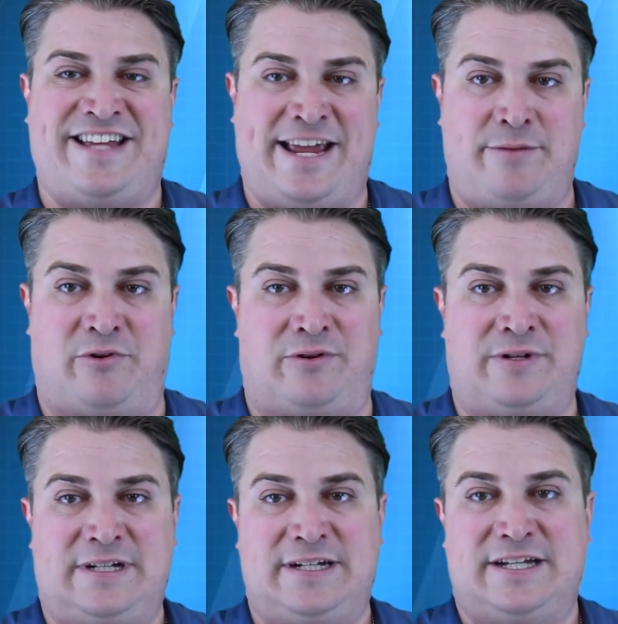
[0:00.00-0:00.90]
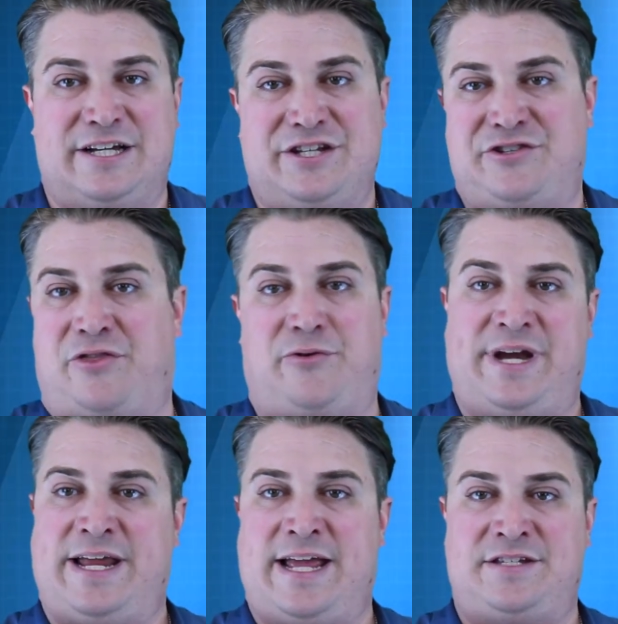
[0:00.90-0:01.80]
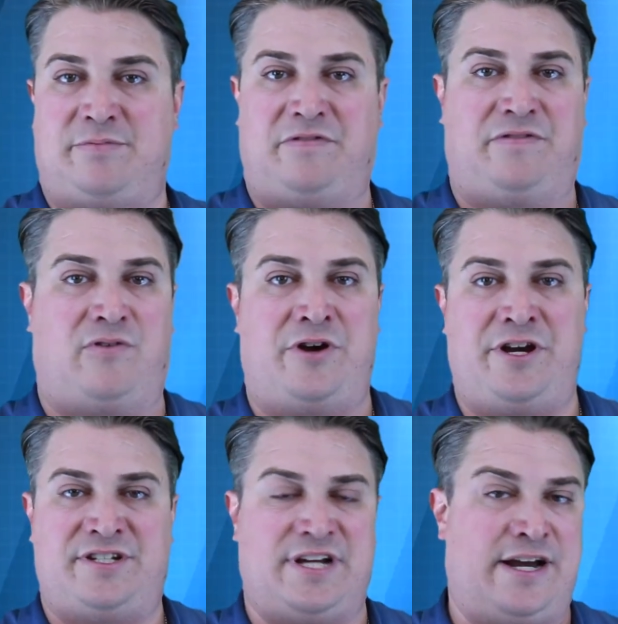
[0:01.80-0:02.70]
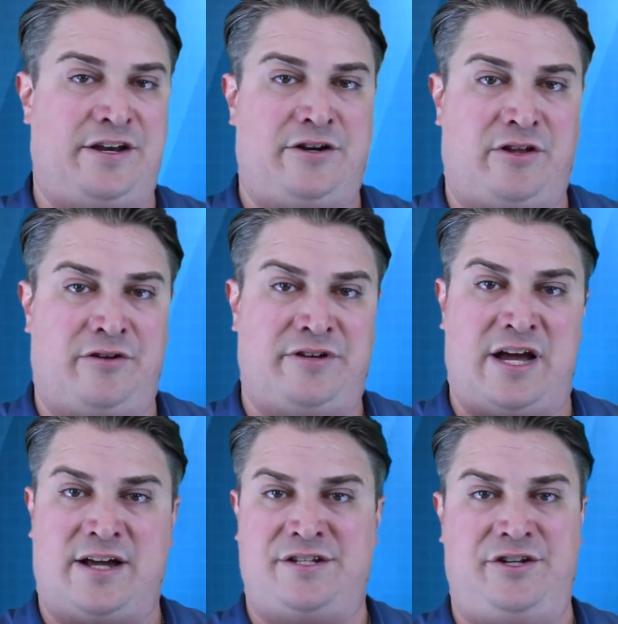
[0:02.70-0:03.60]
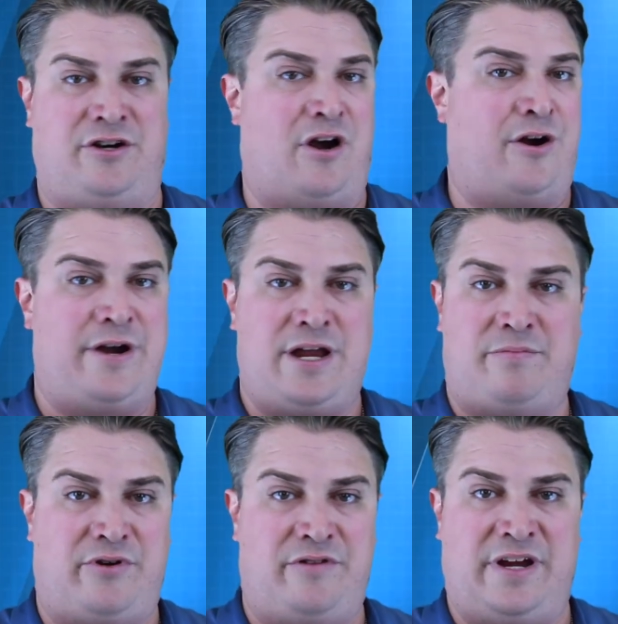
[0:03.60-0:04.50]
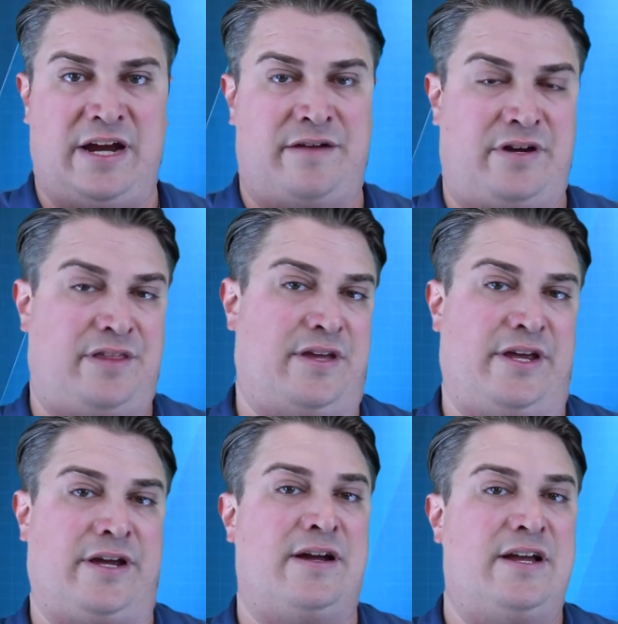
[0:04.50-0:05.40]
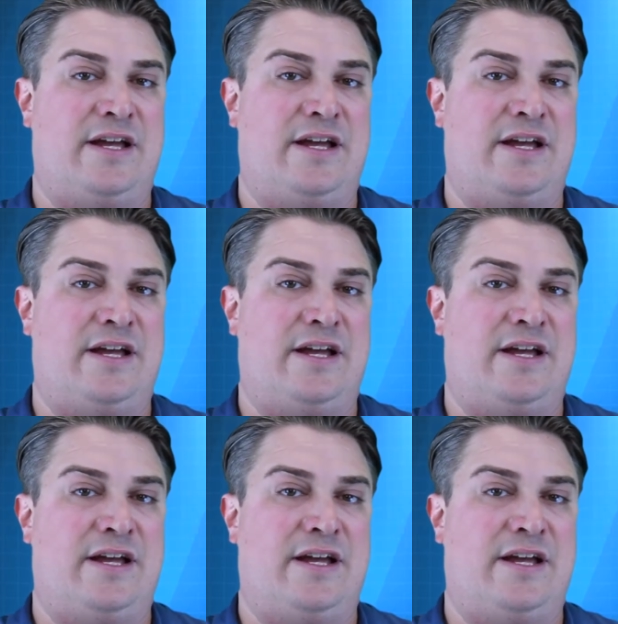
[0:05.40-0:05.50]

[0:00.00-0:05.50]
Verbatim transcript: table. So 3 days before you're signing your loan docs, you're already approving everything.